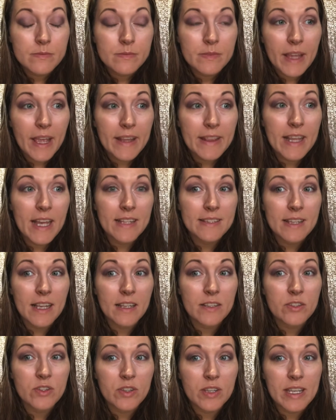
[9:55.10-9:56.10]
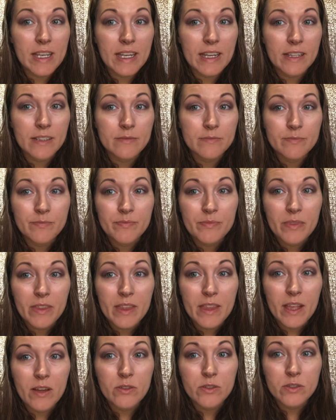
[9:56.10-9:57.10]
And that's actually it.
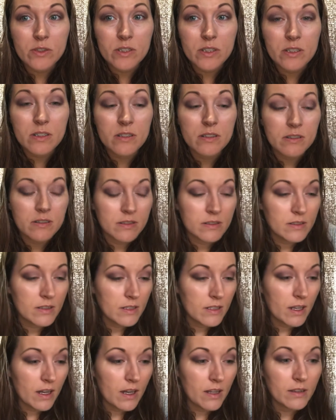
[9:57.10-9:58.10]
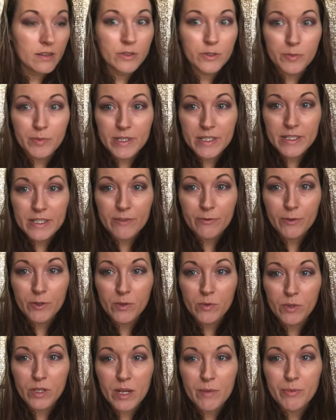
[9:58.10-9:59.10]
Now to look a little bit different
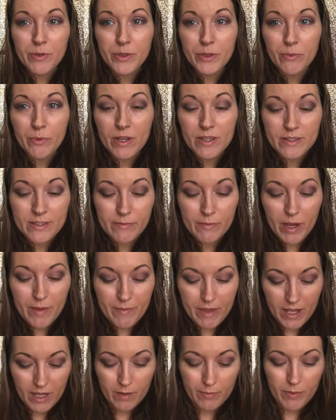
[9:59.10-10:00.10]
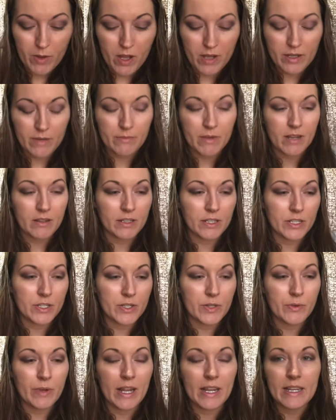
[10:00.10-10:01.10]
when I put the rest of my makeup on. I'm not going to
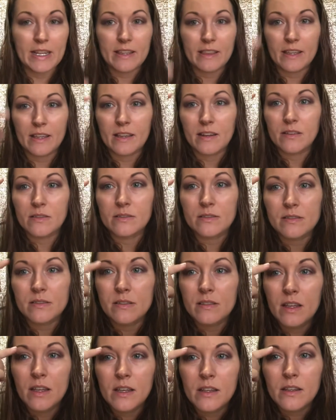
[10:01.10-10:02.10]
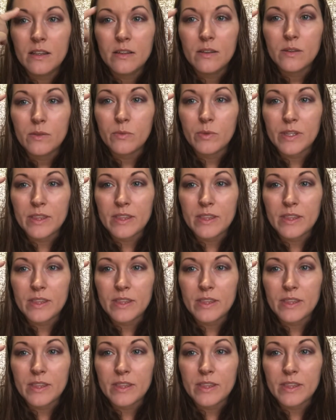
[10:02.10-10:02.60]
do anything else with